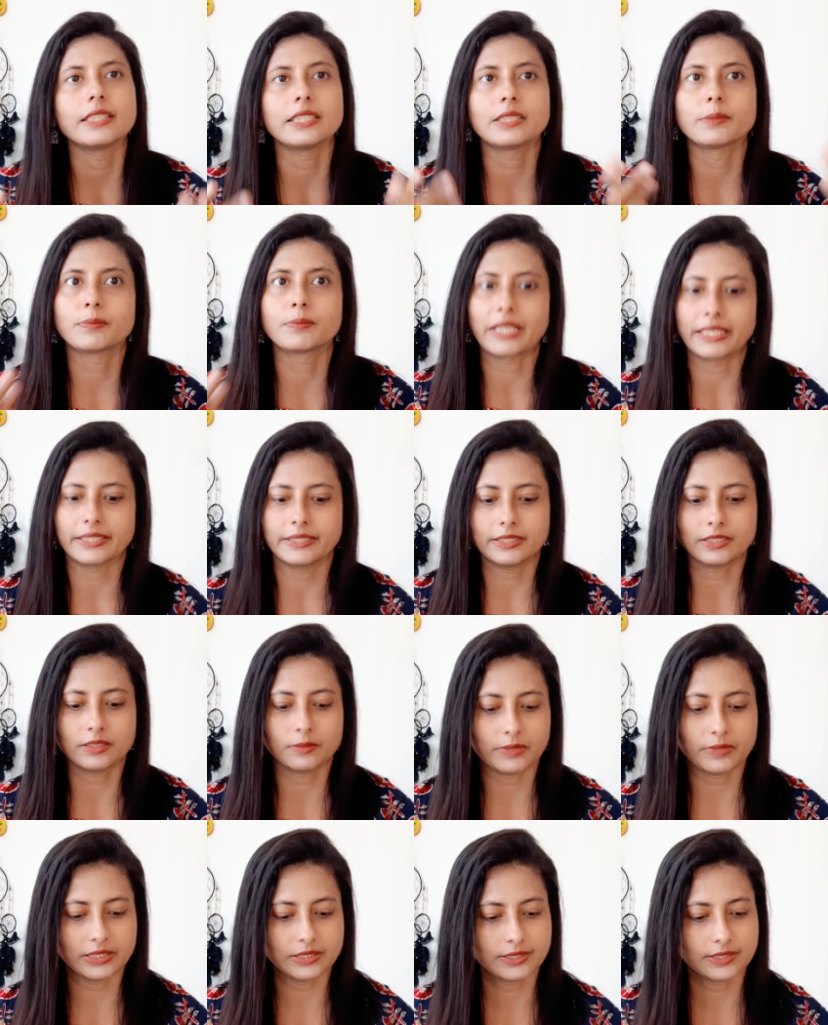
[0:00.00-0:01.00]
It
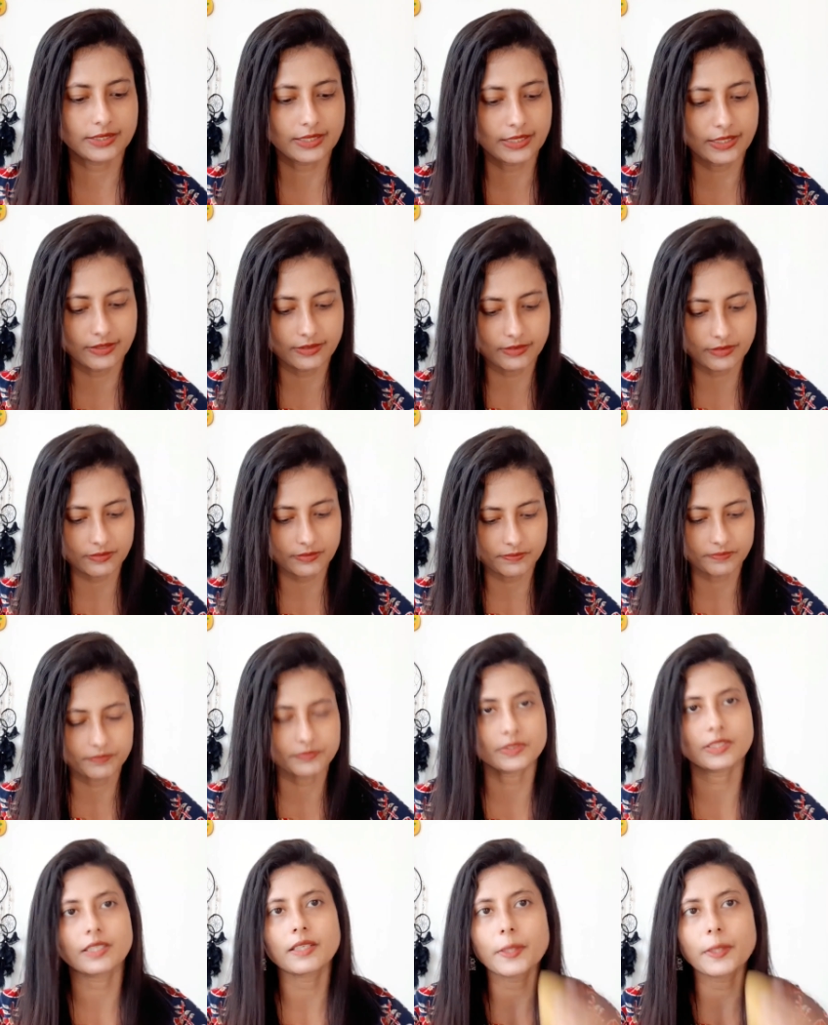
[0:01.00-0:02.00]
brightened my skin.
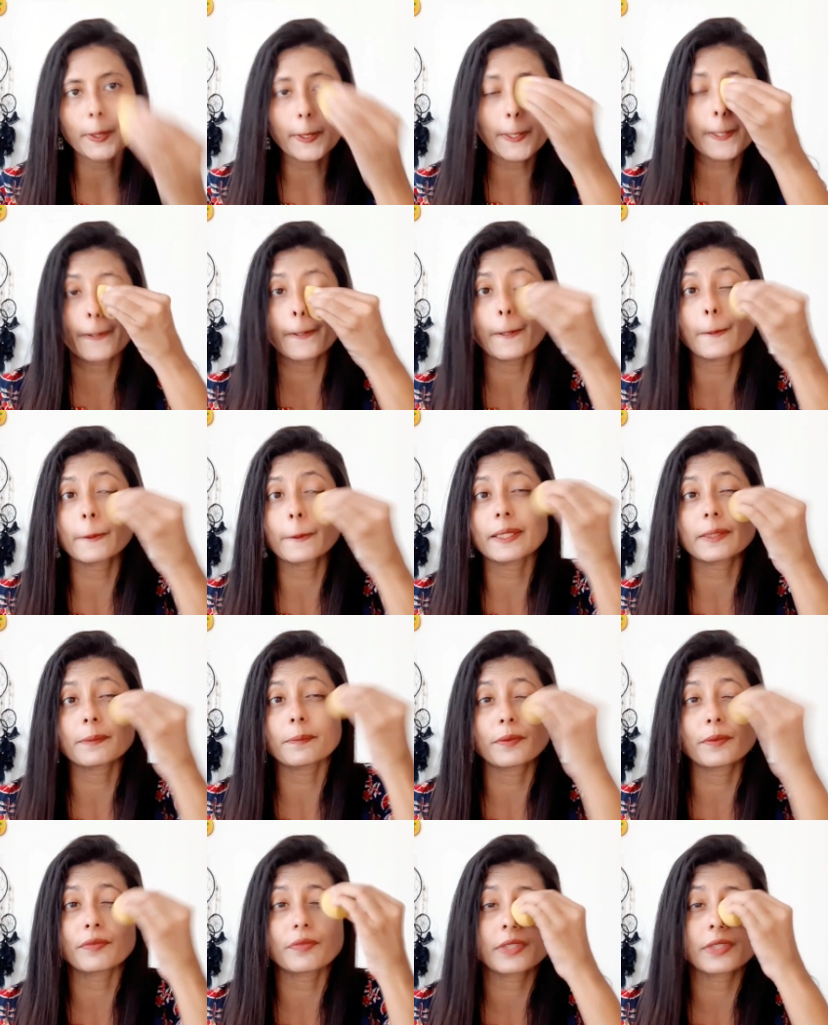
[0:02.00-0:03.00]
You can always
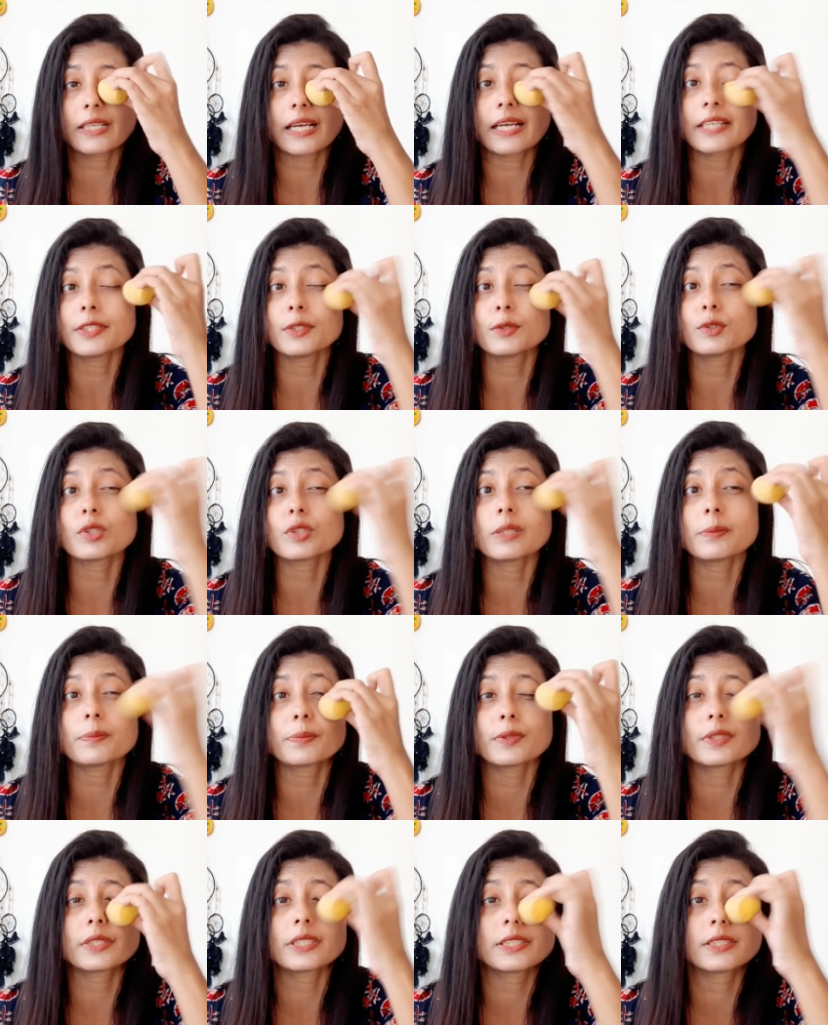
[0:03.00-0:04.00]
put for, I usually
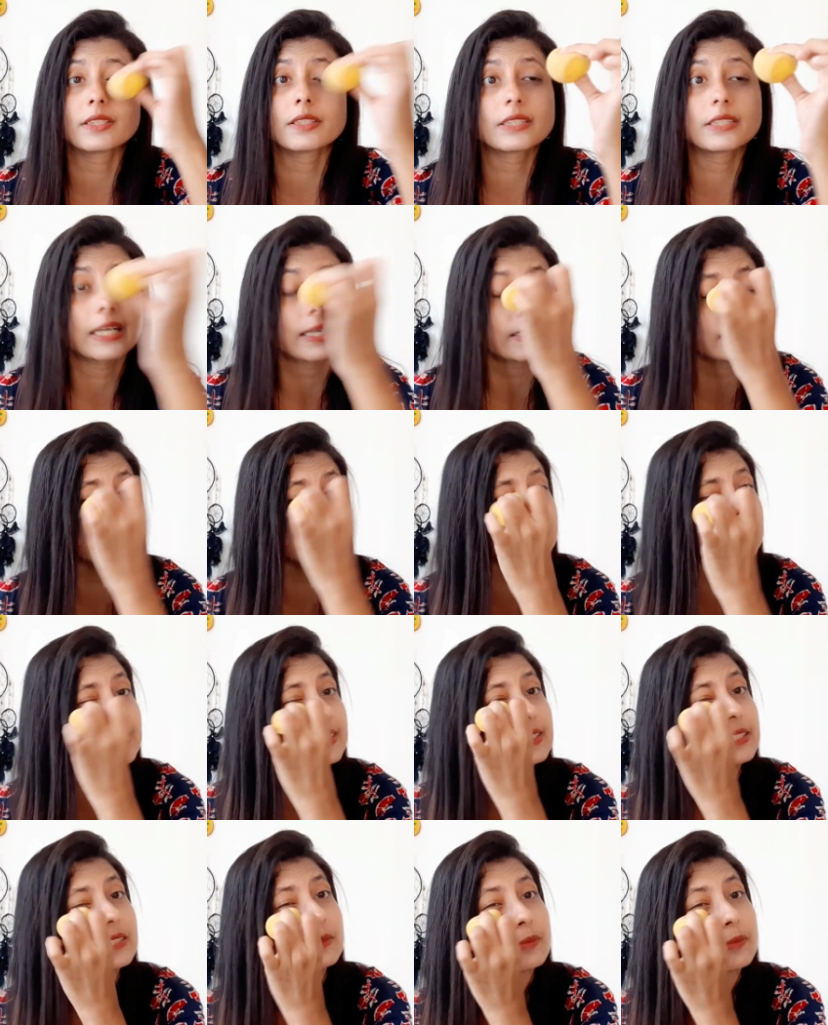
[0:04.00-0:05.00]
put here dark
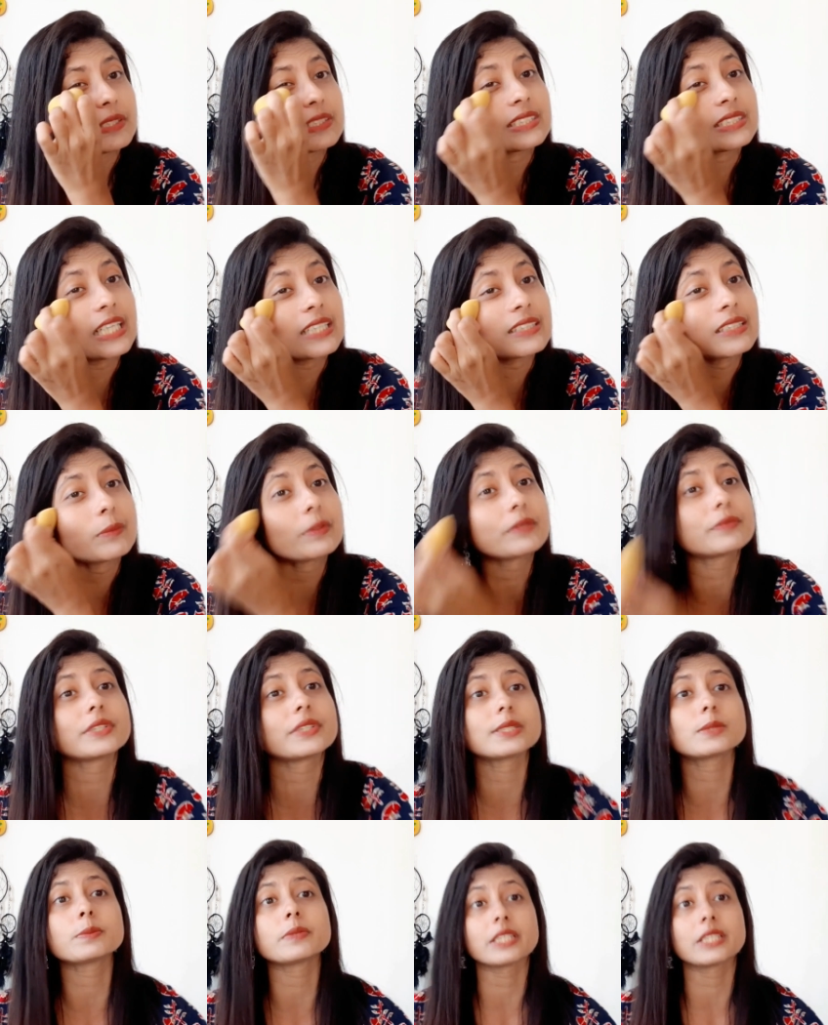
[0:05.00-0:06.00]
circles mein, zyada mein
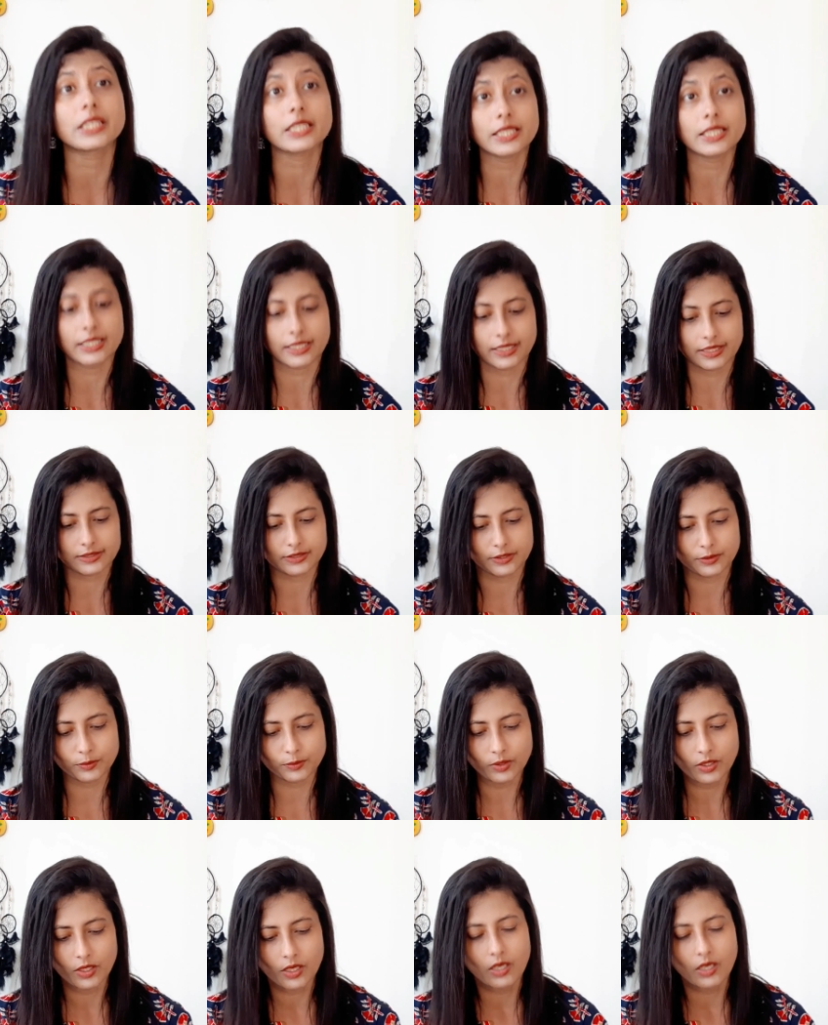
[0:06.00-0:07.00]
face mein nahi lagati
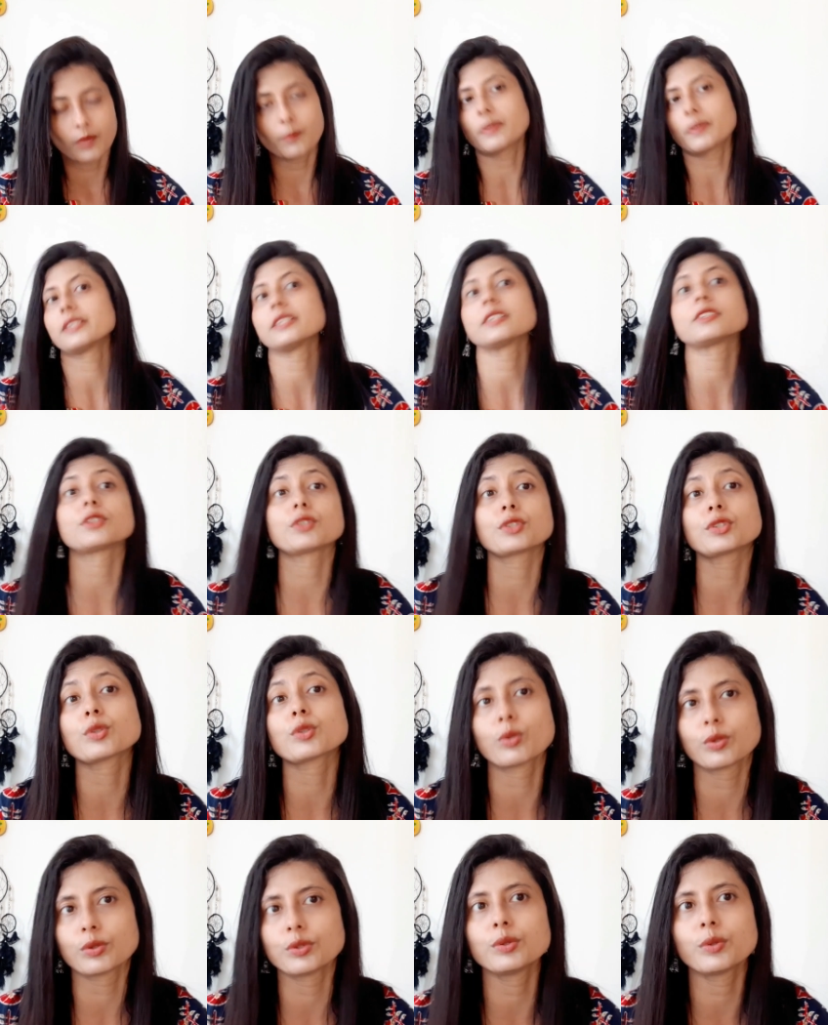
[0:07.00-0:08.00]
hun. But just to
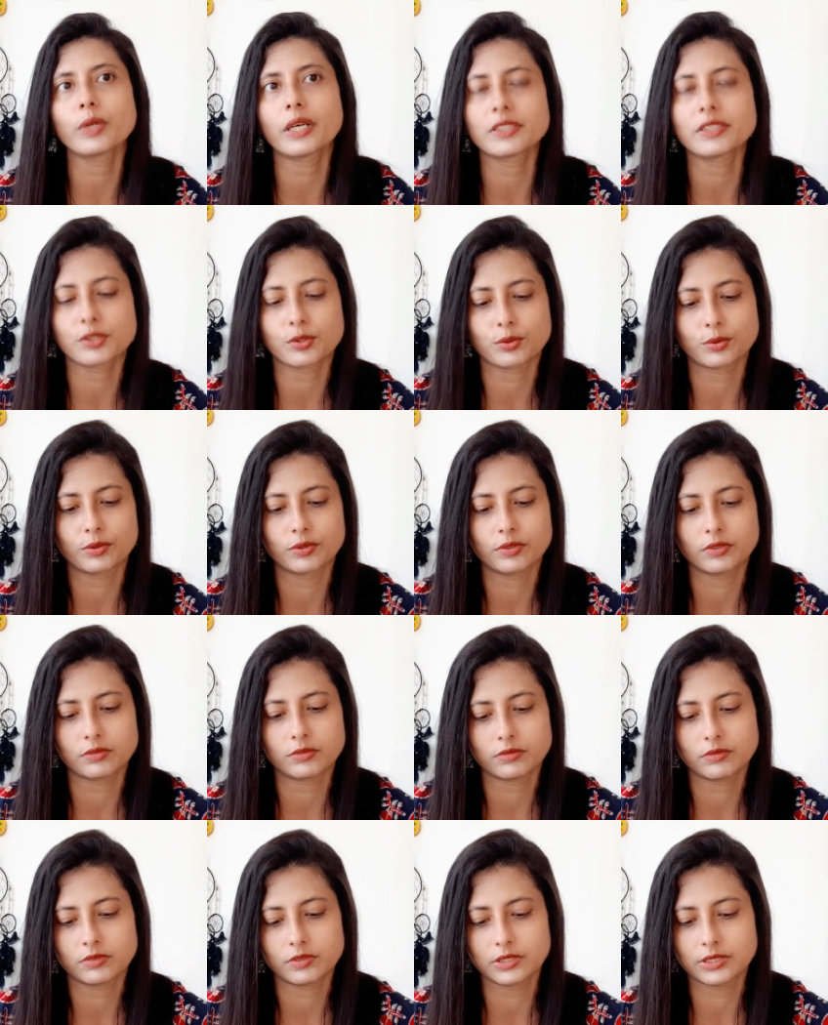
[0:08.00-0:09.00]
show you, I showed
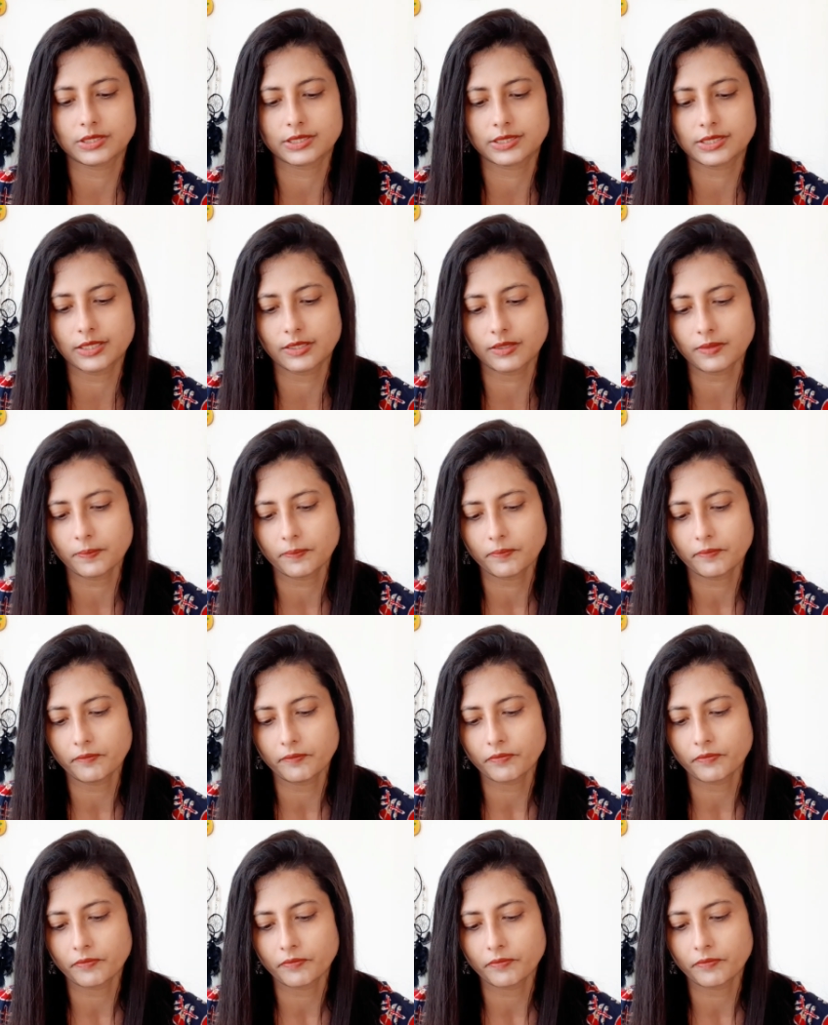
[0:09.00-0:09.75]
this thing.